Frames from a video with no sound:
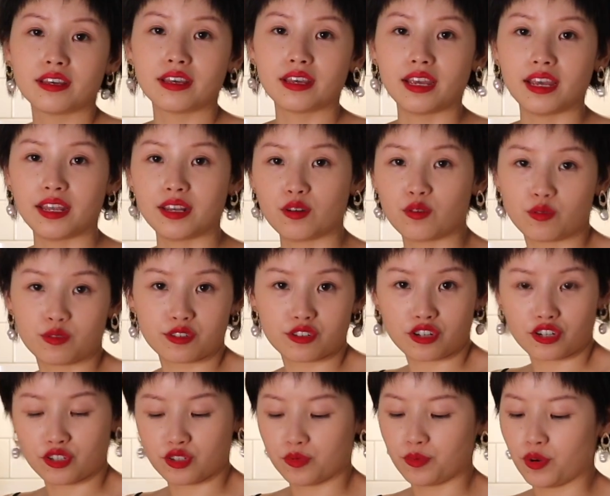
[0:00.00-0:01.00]
and it will
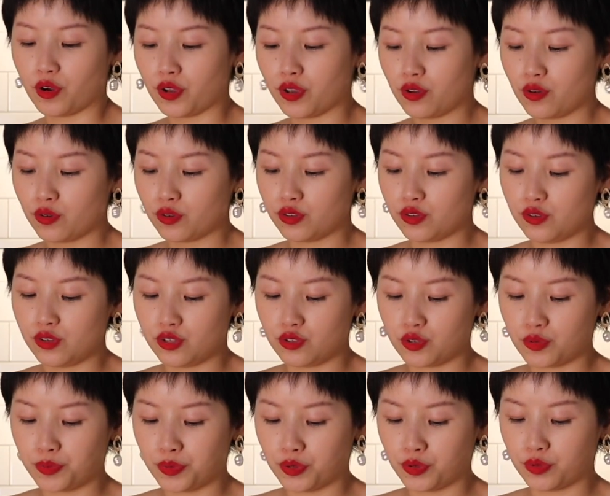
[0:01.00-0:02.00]
start to boil, you need
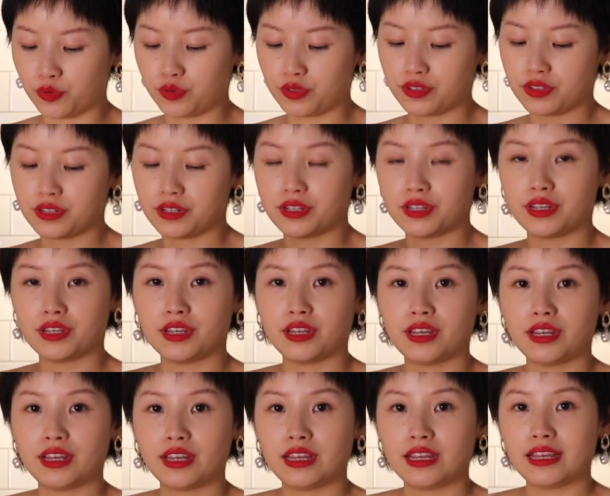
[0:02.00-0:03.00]
to put
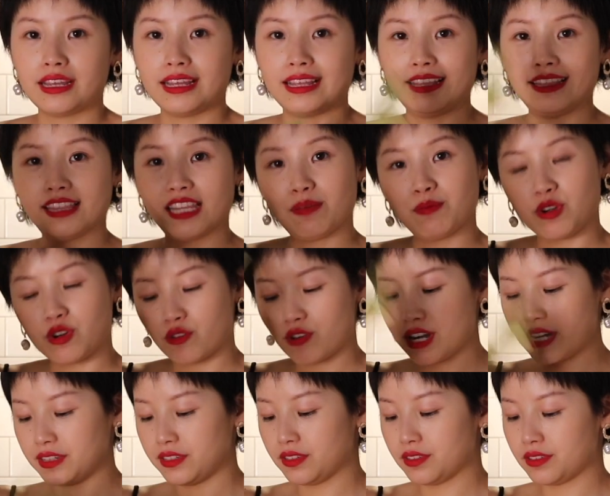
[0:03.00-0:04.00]

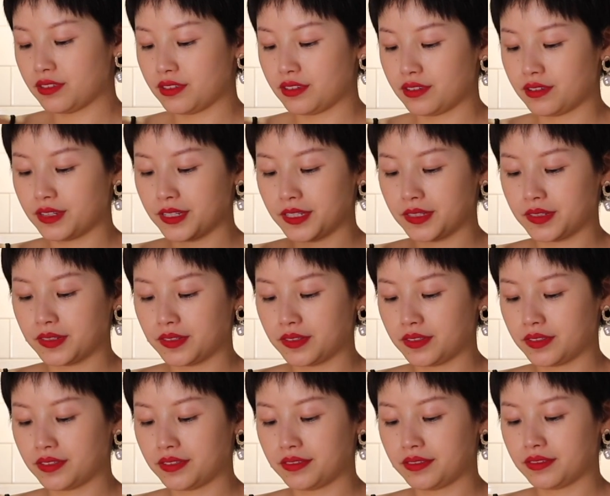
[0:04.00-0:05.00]
lemongrass,
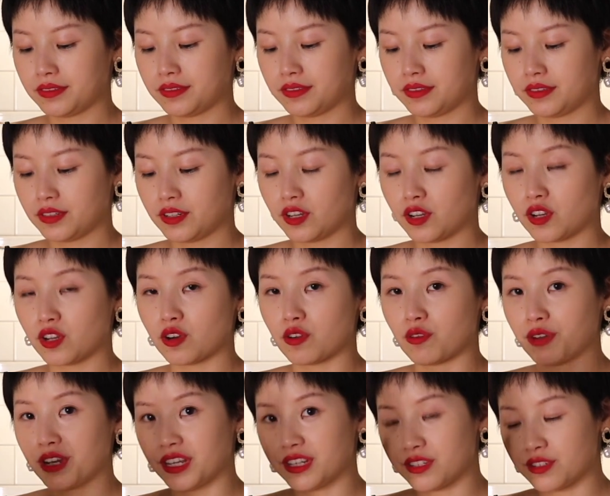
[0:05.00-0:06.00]

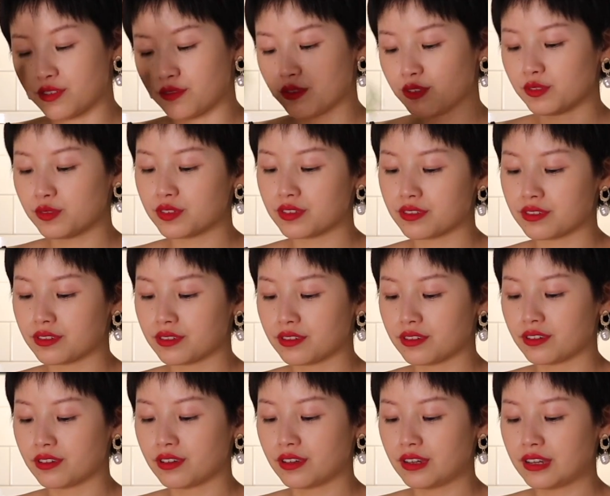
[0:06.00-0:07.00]
coriander roots,
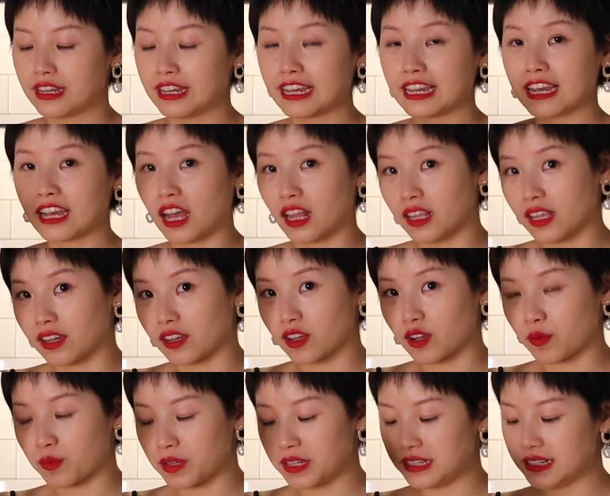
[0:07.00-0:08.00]

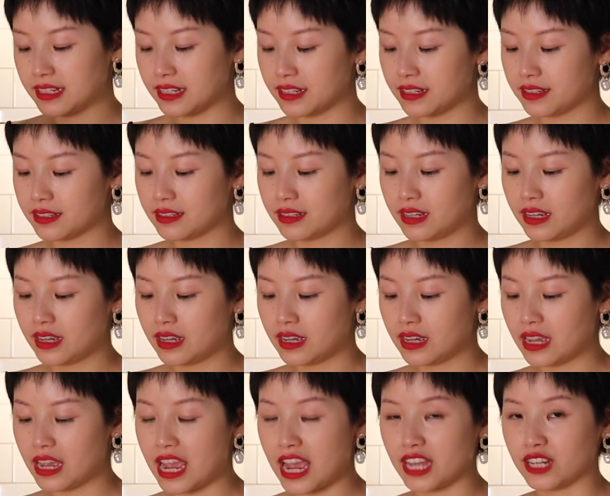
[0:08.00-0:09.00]
galangal pieces,
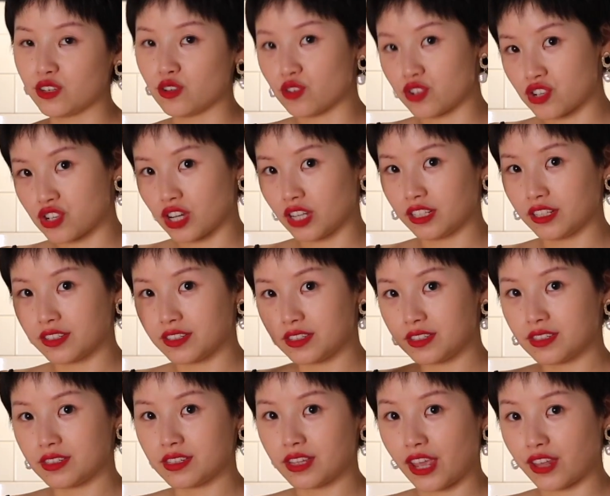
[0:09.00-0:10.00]
and your
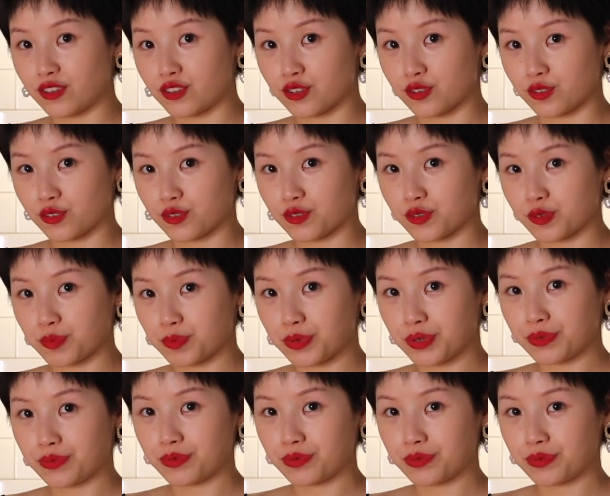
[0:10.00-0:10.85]
shallots into the soup.